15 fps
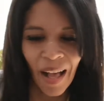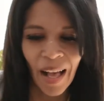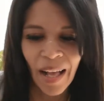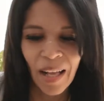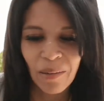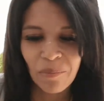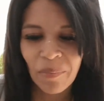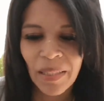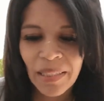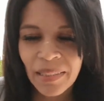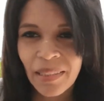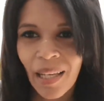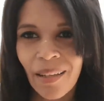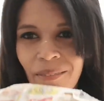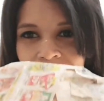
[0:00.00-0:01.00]
But
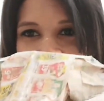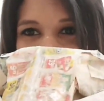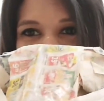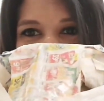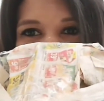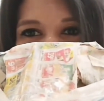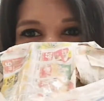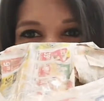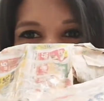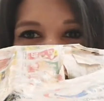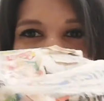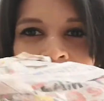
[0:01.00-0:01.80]
it's covered the whole